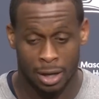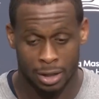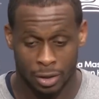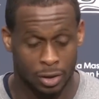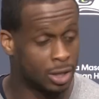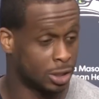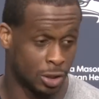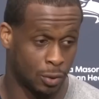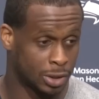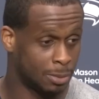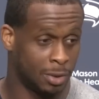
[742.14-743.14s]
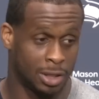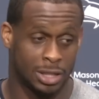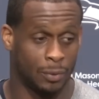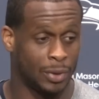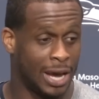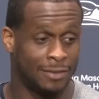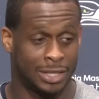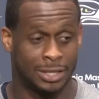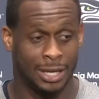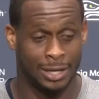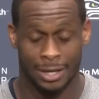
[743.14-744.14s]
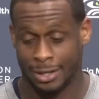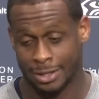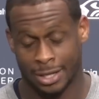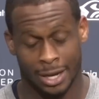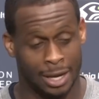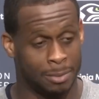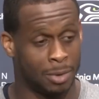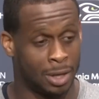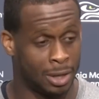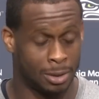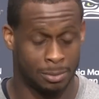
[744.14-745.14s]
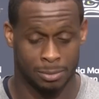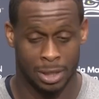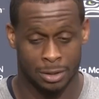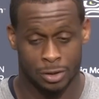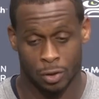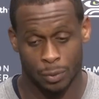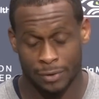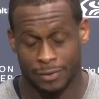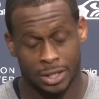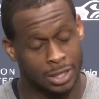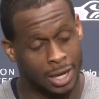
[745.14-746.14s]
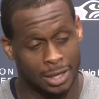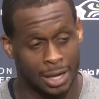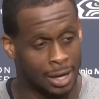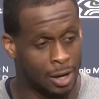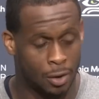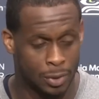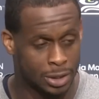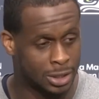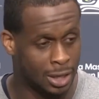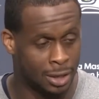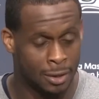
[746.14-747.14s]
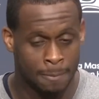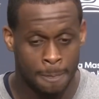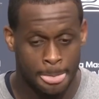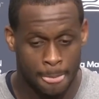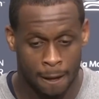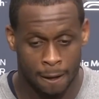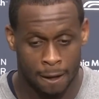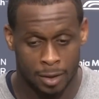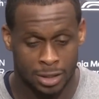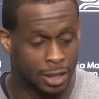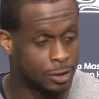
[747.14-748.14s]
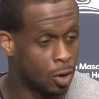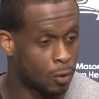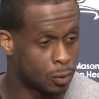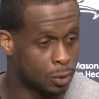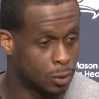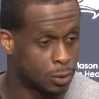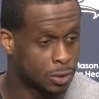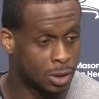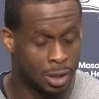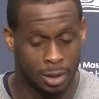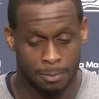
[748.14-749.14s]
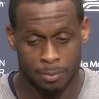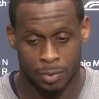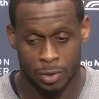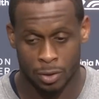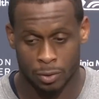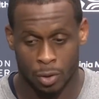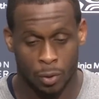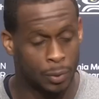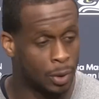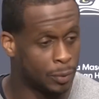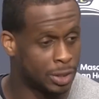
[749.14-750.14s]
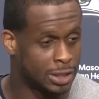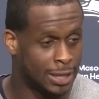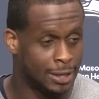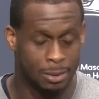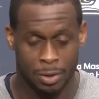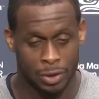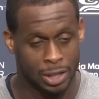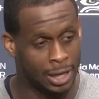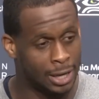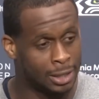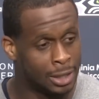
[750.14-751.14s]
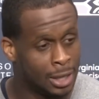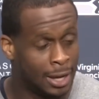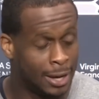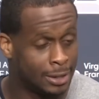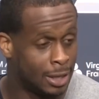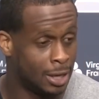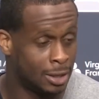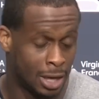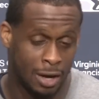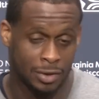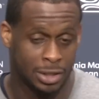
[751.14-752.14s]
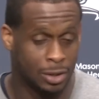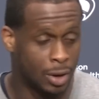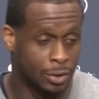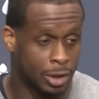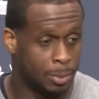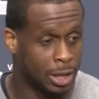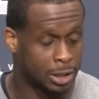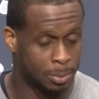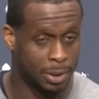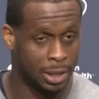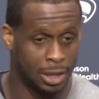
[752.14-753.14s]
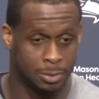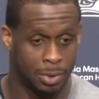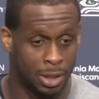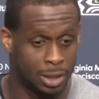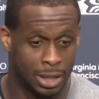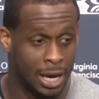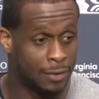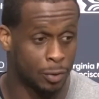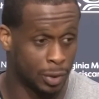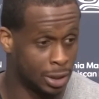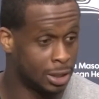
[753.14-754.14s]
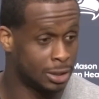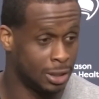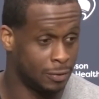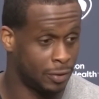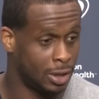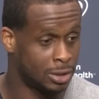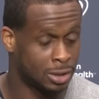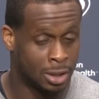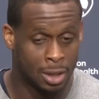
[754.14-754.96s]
They're going to show us some looks that we haven't seen in this game. And so we've just got to, like I always say, stick to our rules, you know, go with what we see, communicate, and then obviously go out there and make the plays. But they have a really good defense,